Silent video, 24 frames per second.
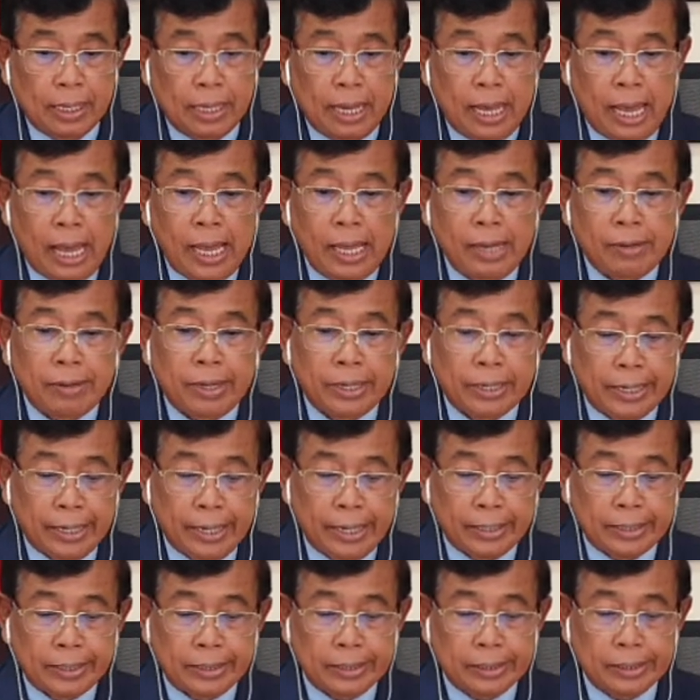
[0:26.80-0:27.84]
I have a
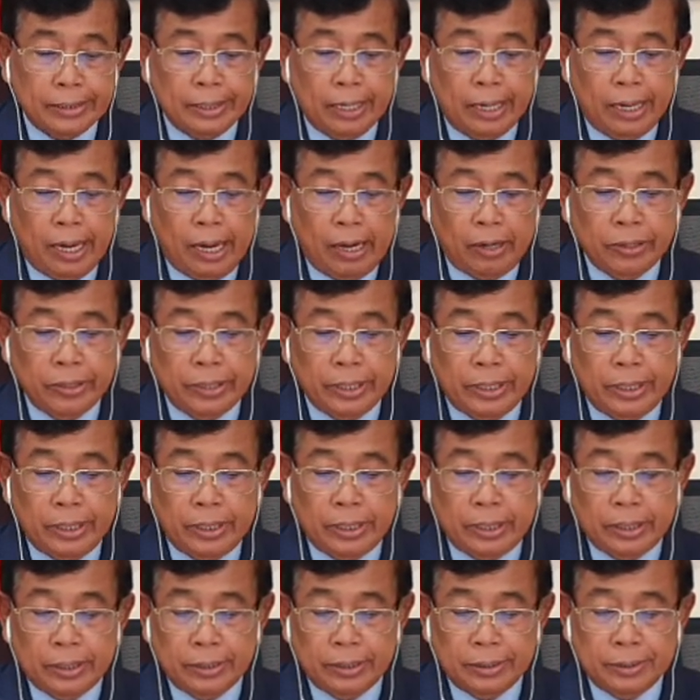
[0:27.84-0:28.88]
great
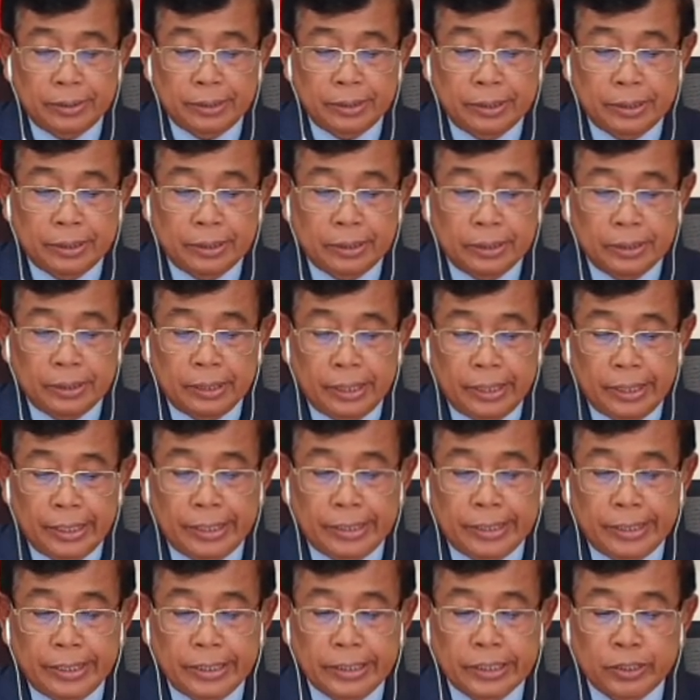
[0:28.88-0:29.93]
honor
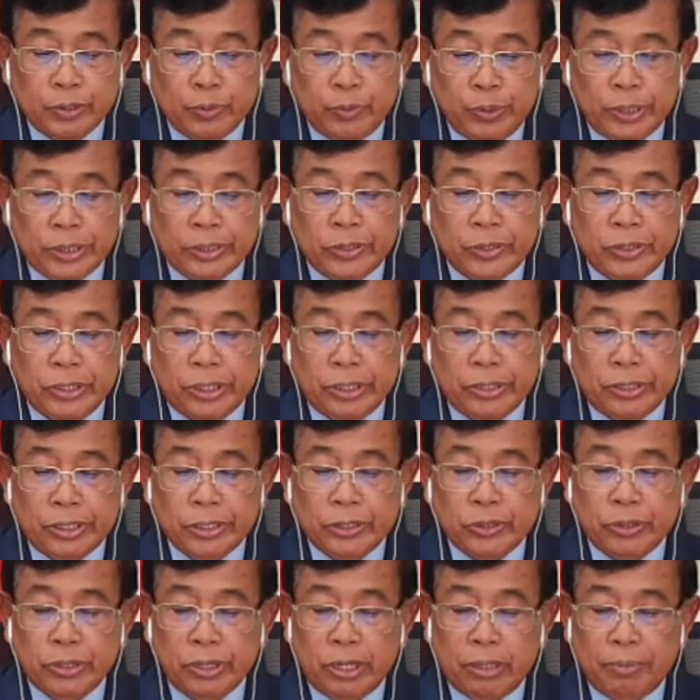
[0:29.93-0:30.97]
in this virtual
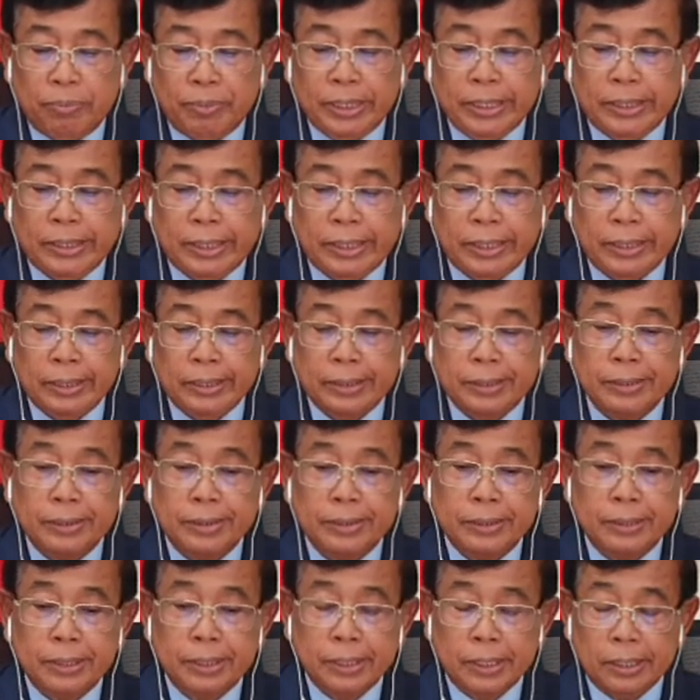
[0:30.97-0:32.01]
regional meeting
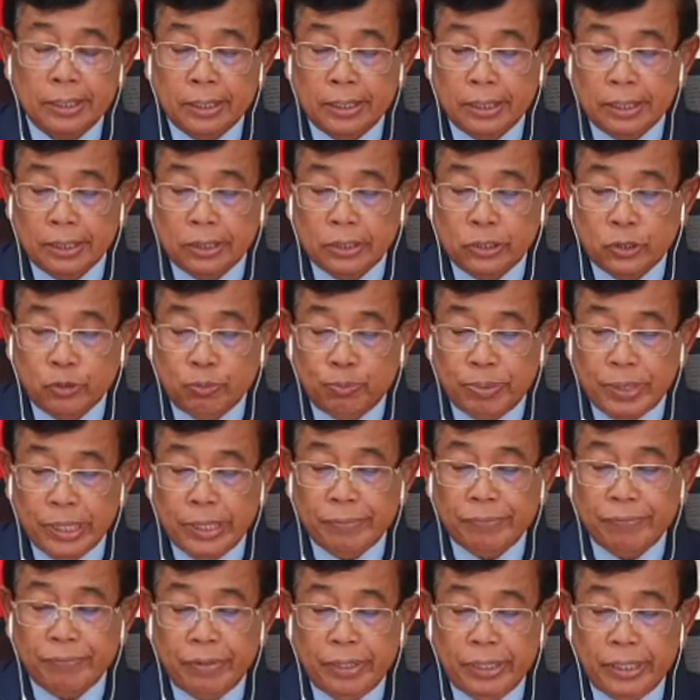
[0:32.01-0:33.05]
to
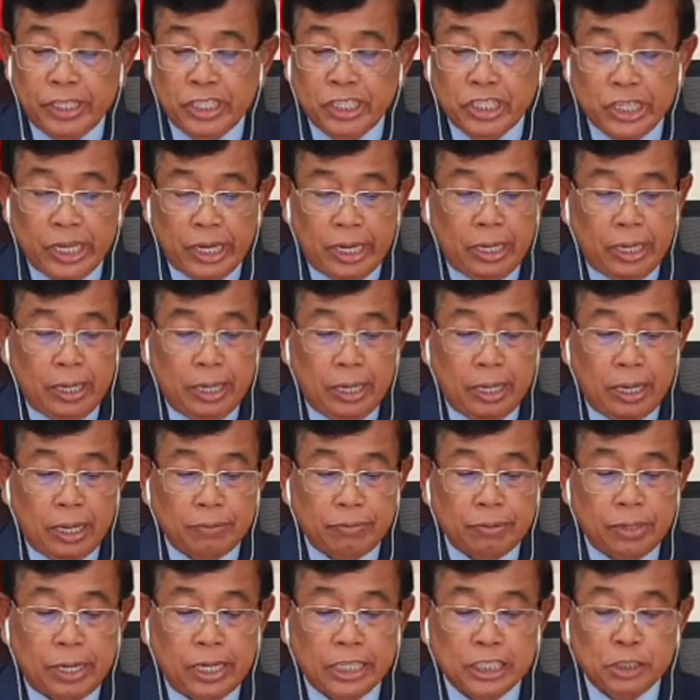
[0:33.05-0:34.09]
briefly share
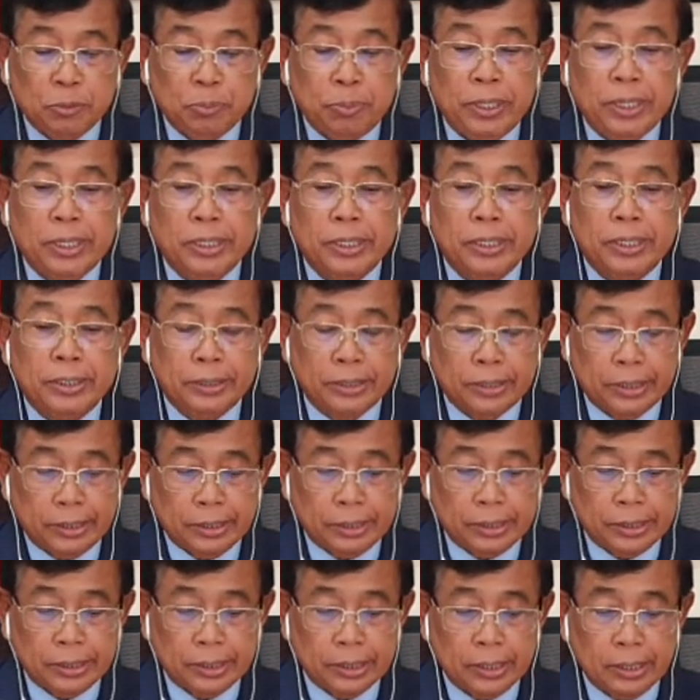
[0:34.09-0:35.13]
our
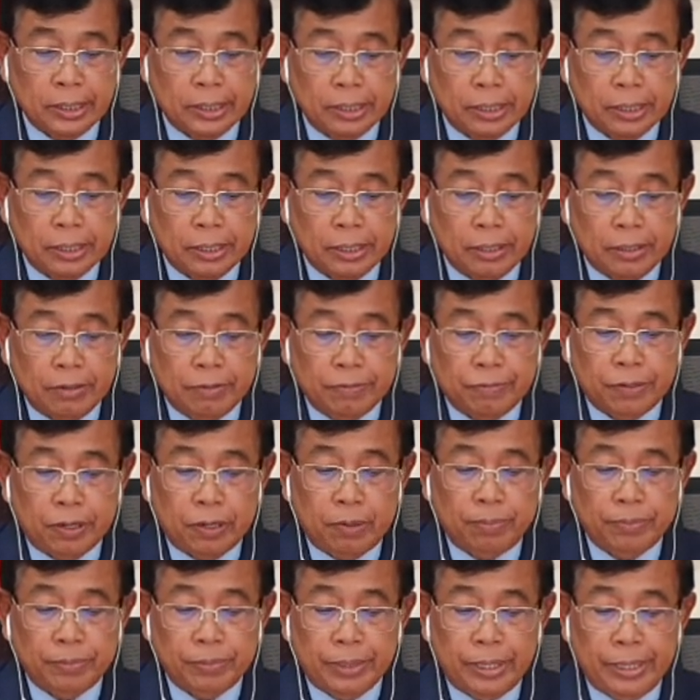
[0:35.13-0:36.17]
experiences
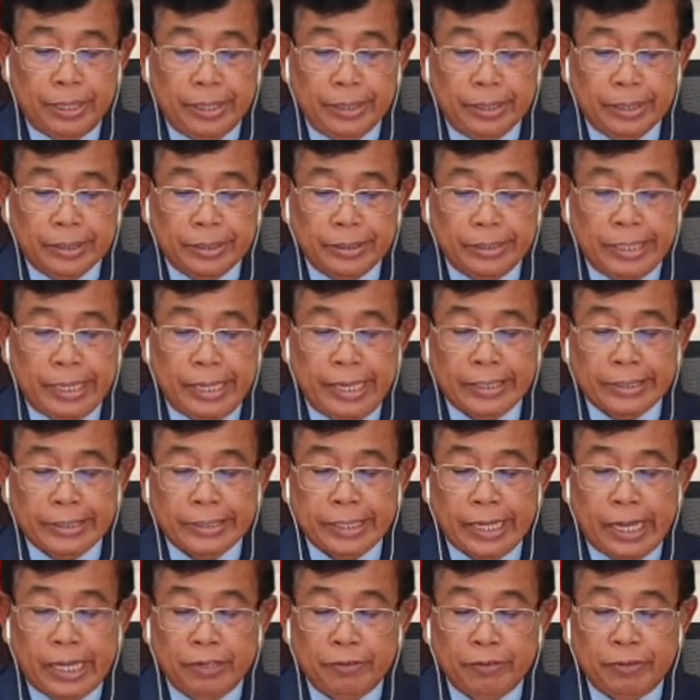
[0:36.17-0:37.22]
from the
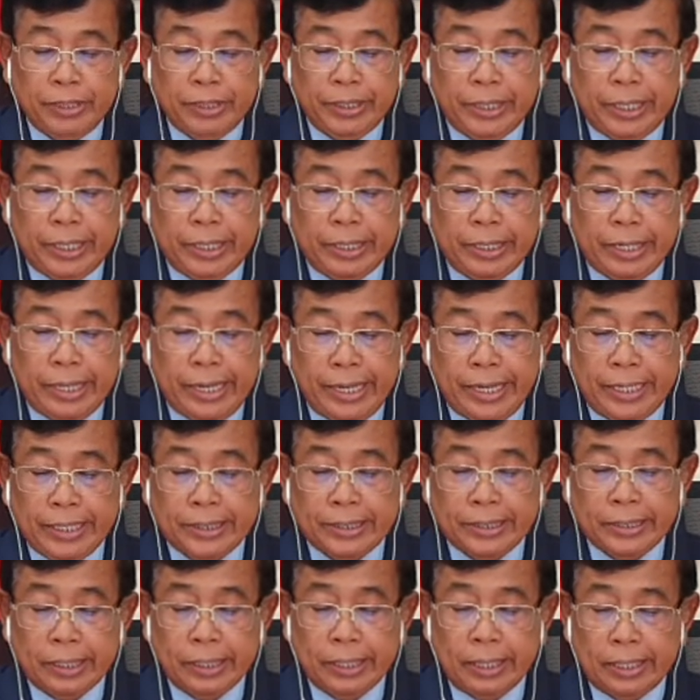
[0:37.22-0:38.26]
HIV and
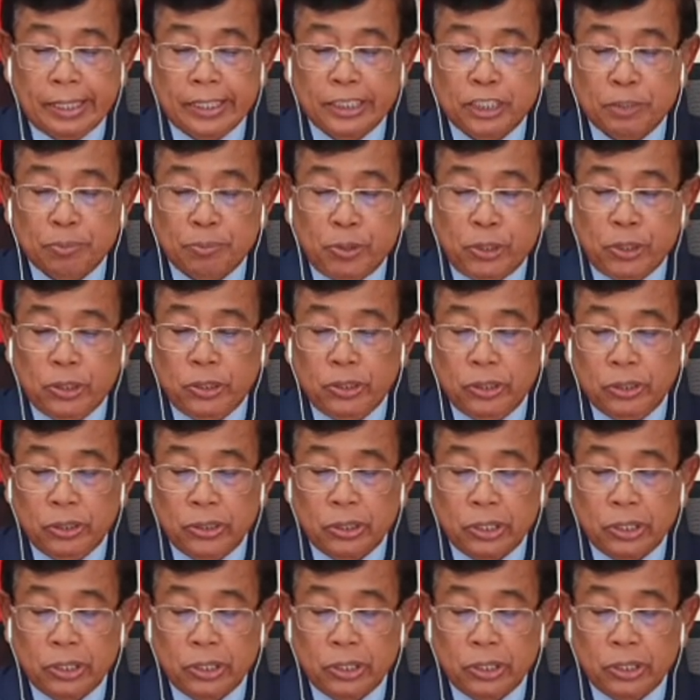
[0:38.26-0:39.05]
AIDS response